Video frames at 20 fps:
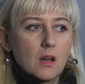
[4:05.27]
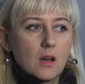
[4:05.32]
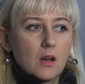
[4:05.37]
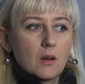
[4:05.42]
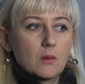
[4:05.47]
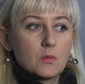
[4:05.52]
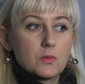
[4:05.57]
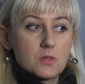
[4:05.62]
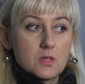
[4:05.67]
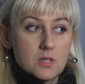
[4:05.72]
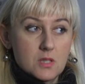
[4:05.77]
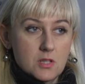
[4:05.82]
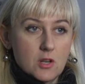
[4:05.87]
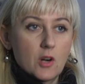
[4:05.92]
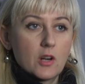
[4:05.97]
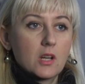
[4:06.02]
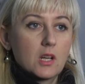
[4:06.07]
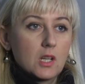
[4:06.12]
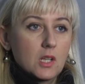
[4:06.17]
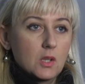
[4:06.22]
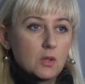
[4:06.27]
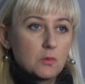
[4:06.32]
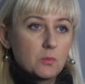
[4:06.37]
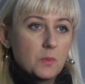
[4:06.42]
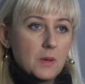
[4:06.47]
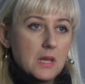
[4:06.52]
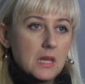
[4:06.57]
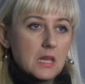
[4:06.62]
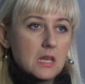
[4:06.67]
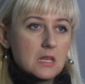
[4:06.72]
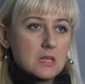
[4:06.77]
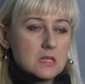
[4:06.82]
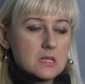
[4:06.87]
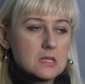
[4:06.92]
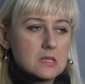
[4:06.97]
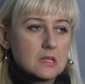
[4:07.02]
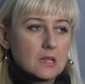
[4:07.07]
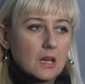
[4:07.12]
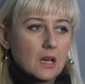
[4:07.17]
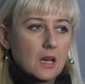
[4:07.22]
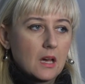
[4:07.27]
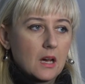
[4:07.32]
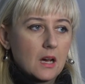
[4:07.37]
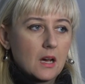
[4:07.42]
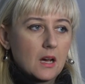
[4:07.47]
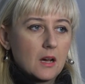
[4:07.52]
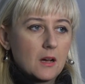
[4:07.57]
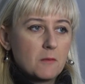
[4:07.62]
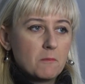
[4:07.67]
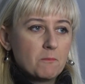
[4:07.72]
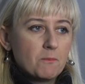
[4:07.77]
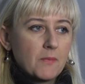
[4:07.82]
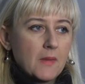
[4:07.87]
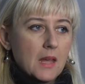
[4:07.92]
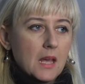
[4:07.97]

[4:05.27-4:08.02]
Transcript: I was starting a new piece, um,